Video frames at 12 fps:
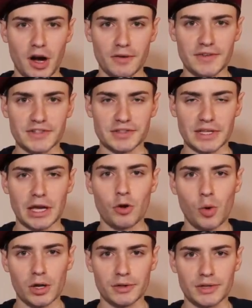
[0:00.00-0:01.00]
obviously
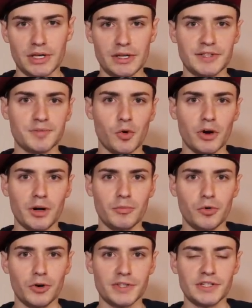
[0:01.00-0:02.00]
quality is more
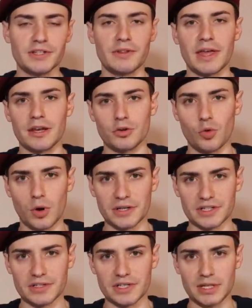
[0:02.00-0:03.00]
important than
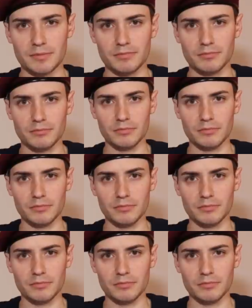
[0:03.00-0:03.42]
quantity.